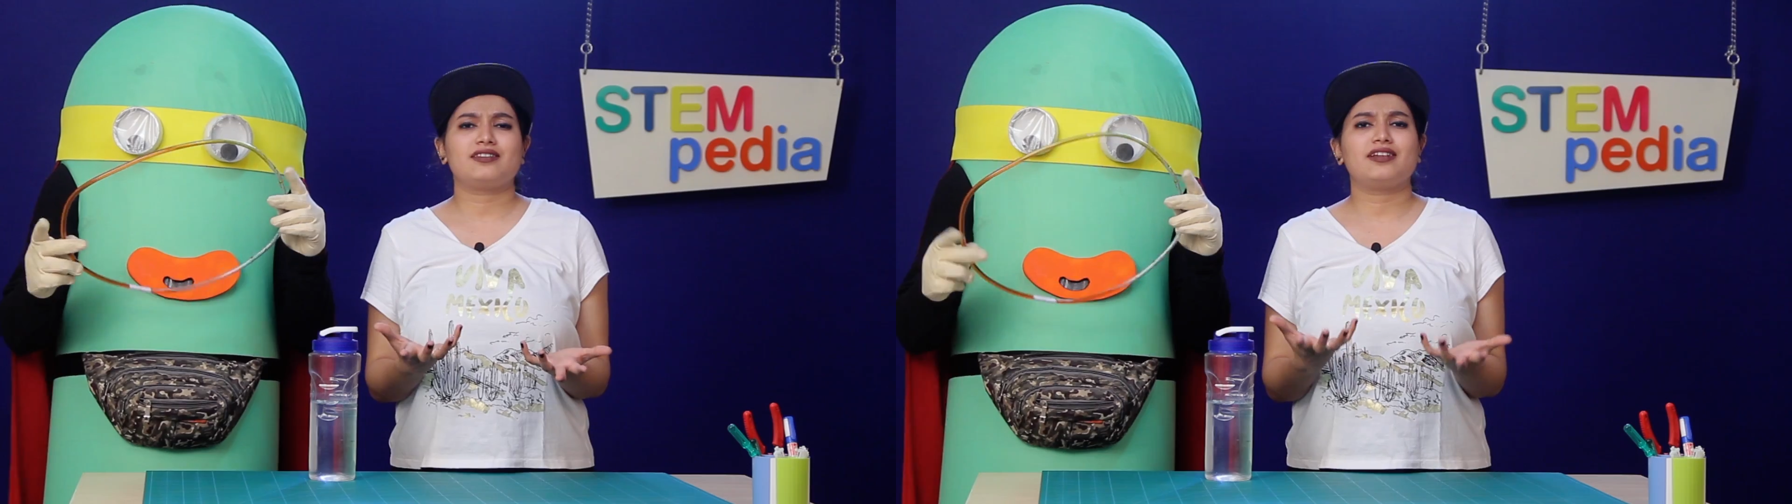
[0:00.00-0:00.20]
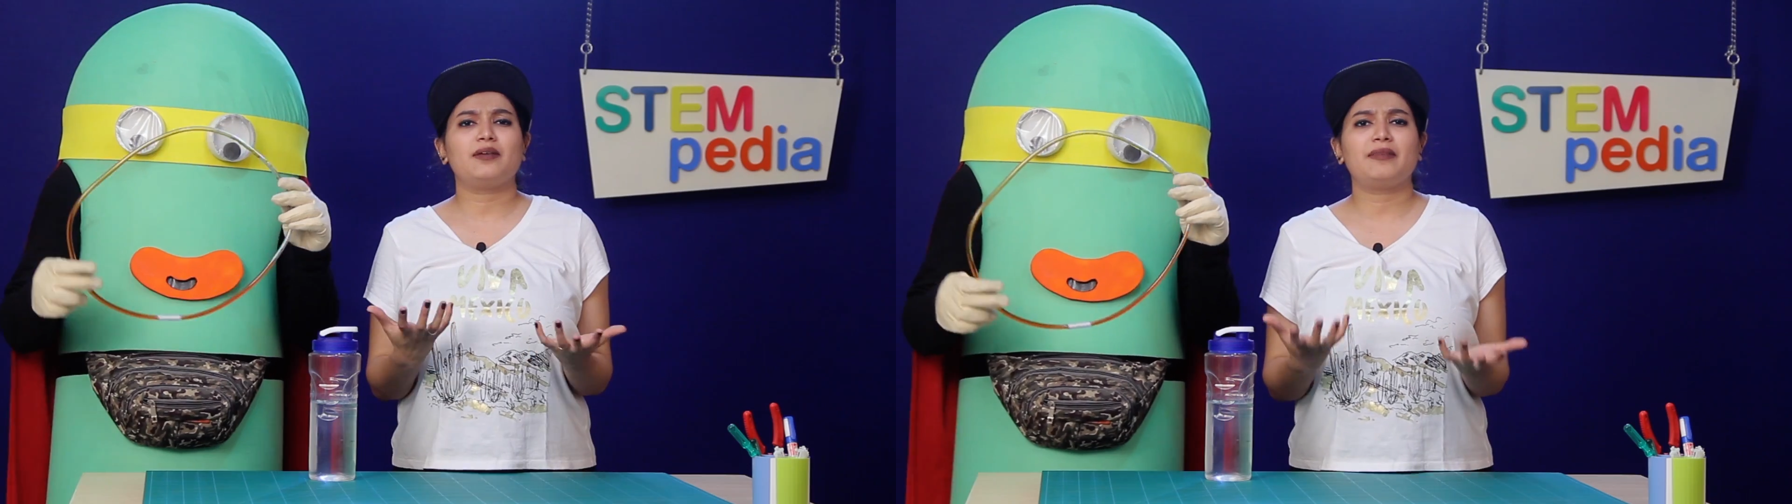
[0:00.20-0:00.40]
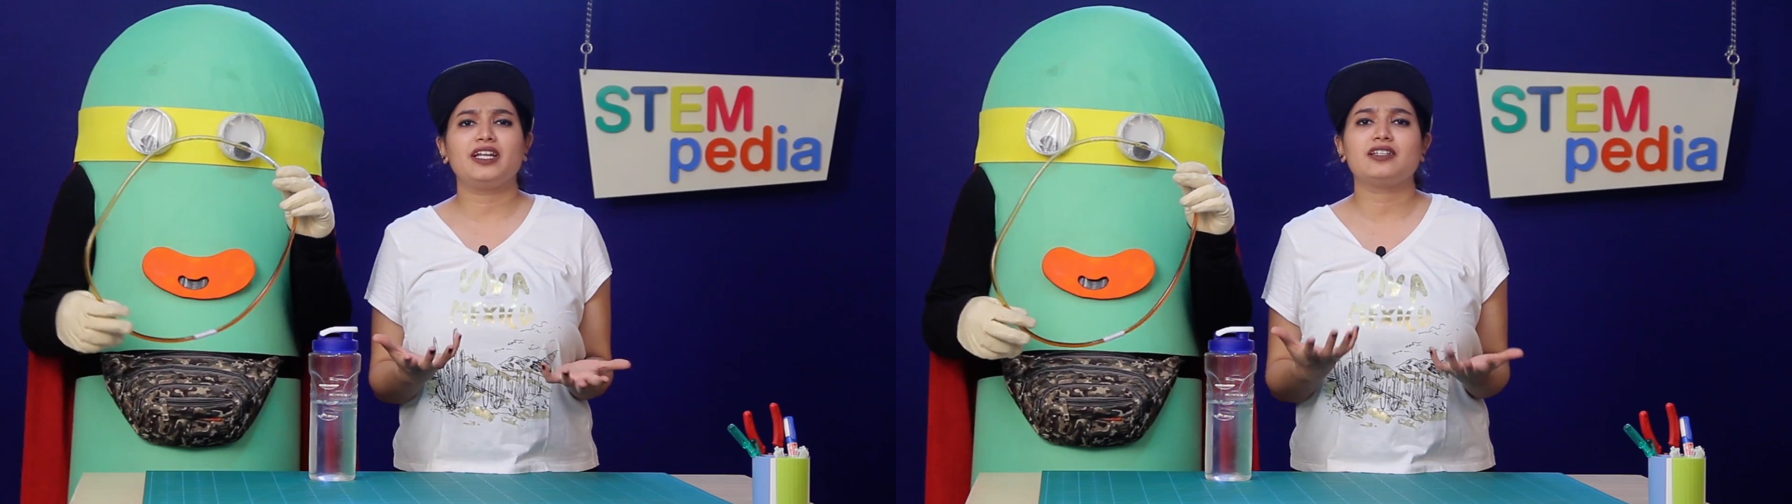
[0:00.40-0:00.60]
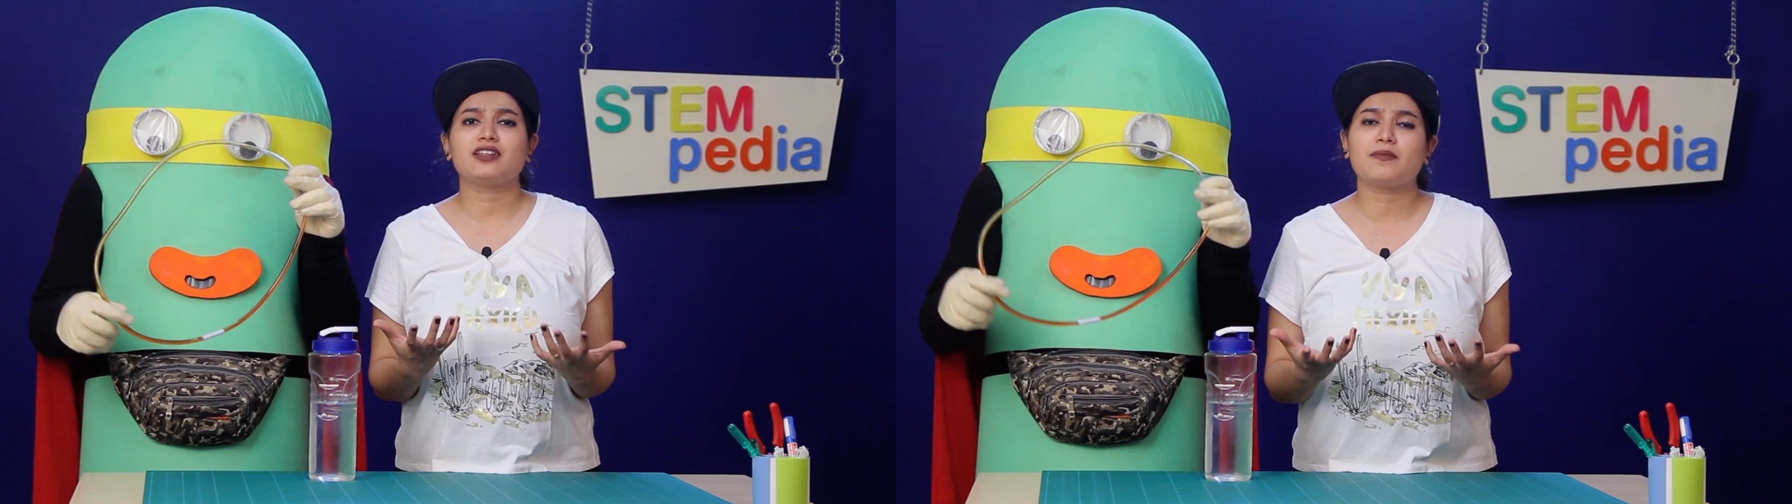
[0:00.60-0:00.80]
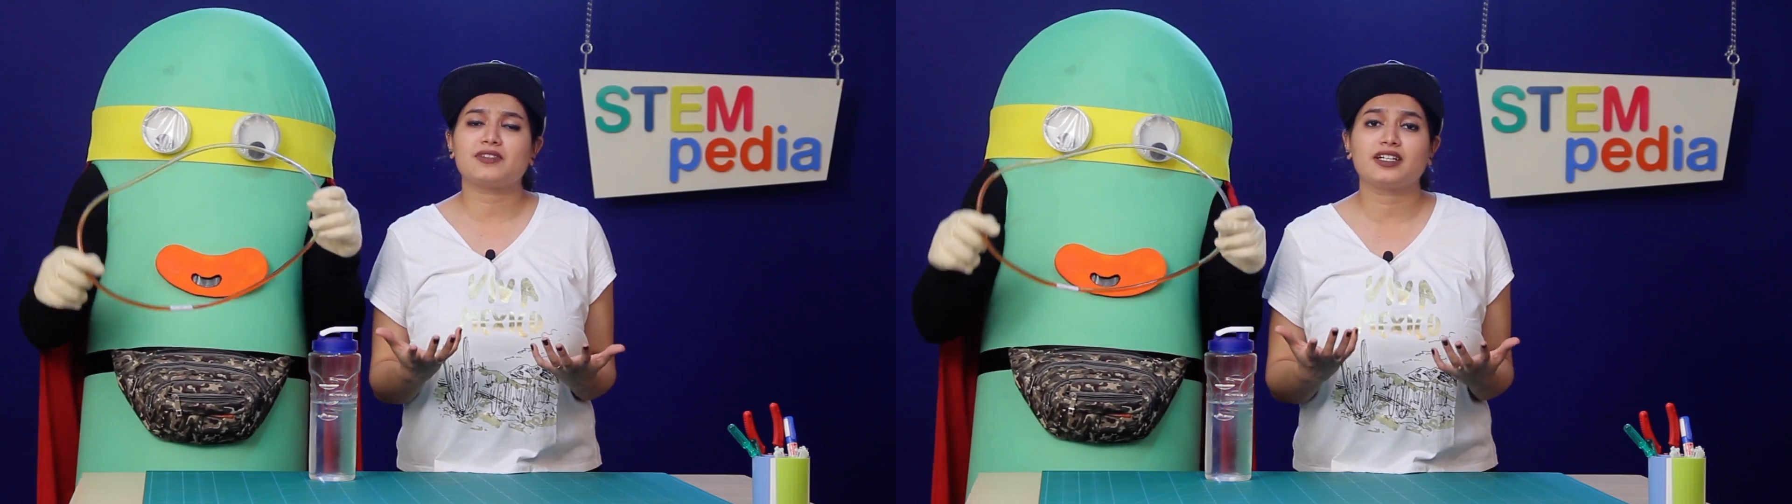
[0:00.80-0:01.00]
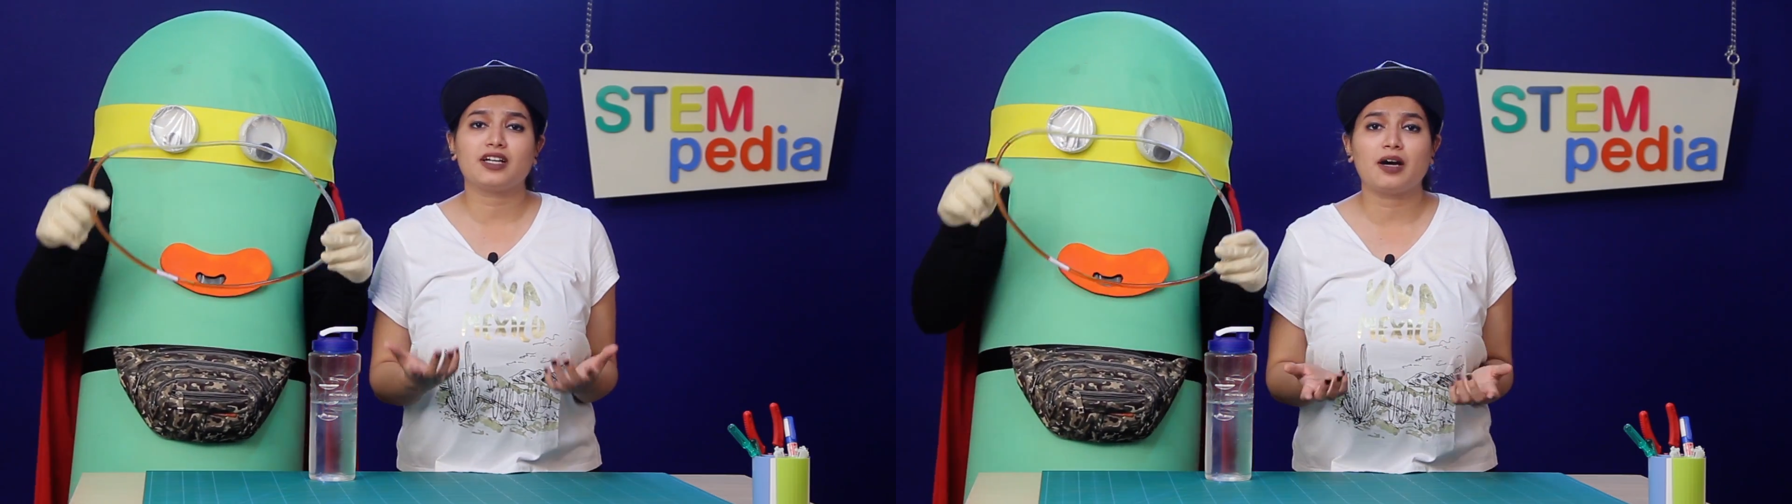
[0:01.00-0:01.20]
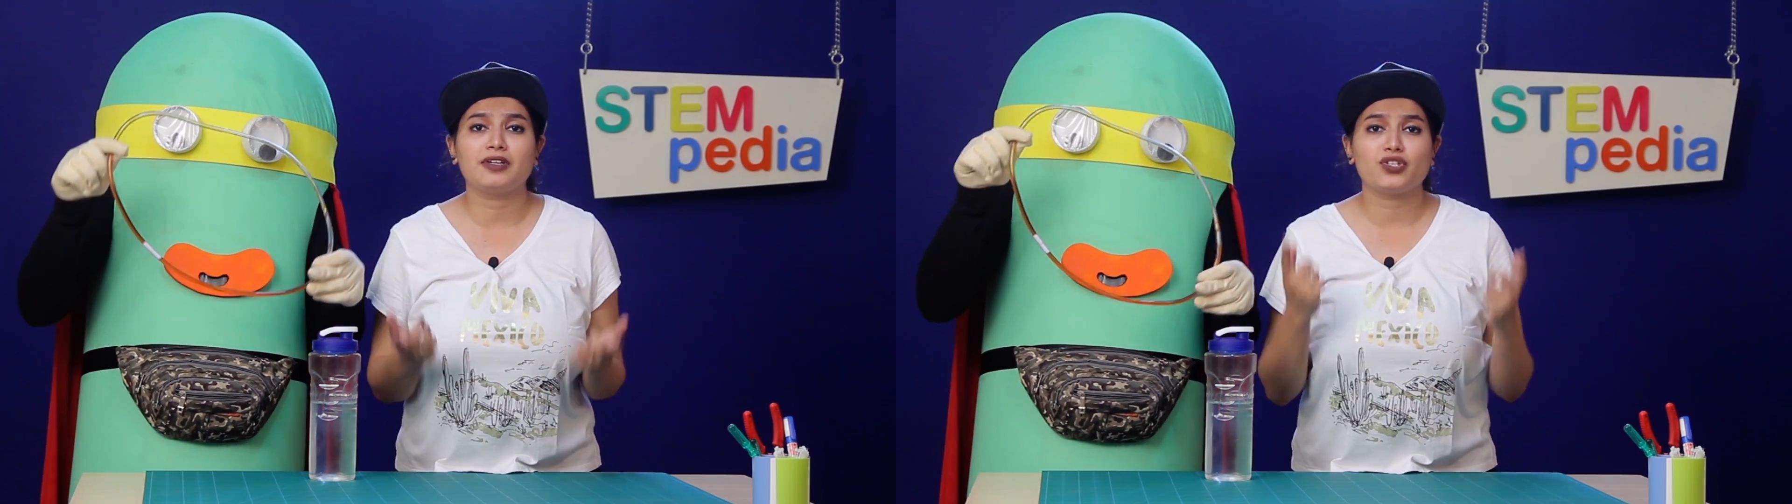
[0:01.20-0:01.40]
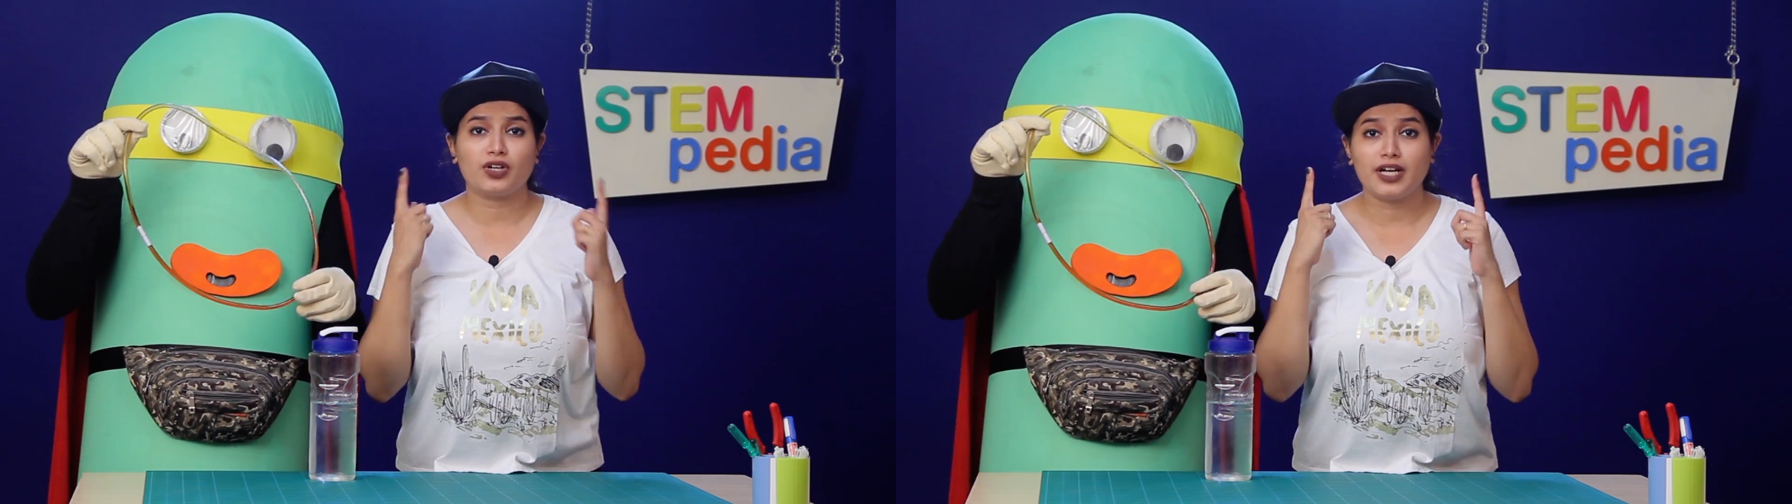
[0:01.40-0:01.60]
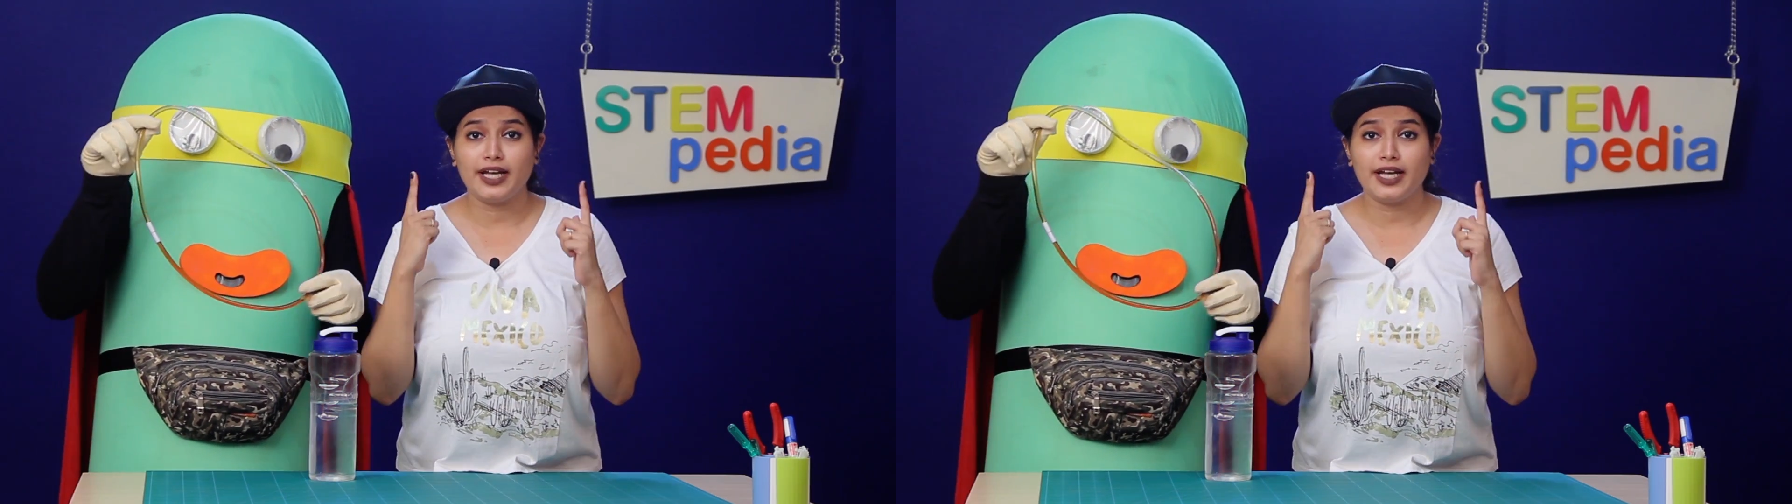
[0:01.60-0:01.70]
there are many terms that come into our